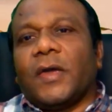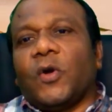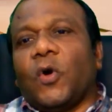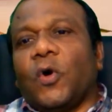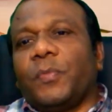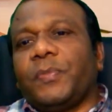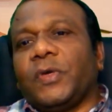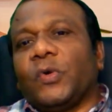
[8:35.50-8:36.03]
I
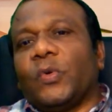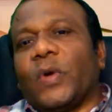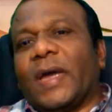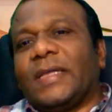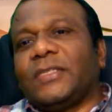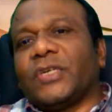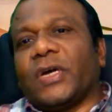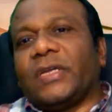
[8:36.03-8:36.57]
hope you
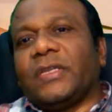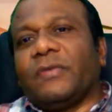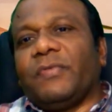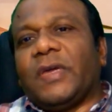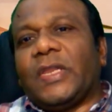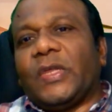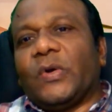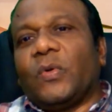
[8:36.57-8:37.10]
enjoyed the
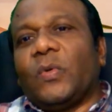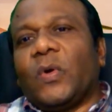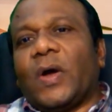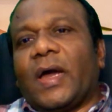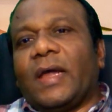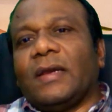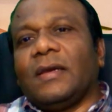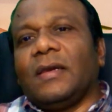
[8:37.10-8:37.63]
video
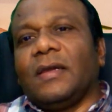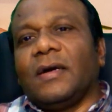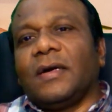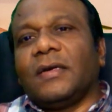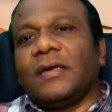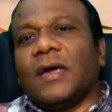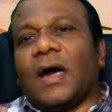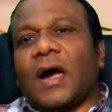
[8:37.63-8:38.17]
and
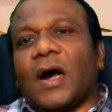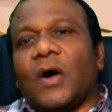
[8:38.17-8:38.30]
learn